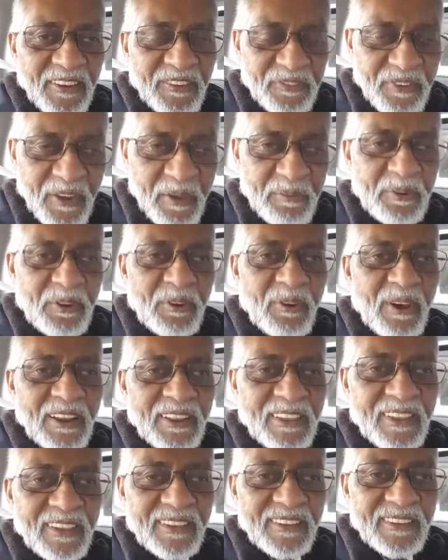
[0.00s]

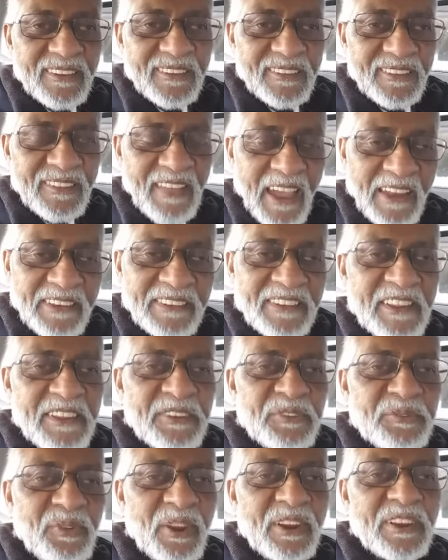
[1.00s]
February
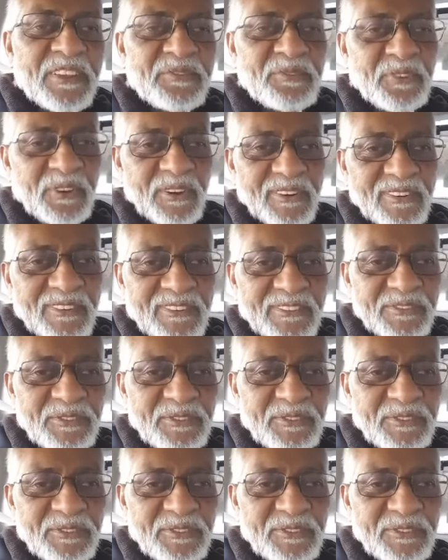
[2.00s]
1924.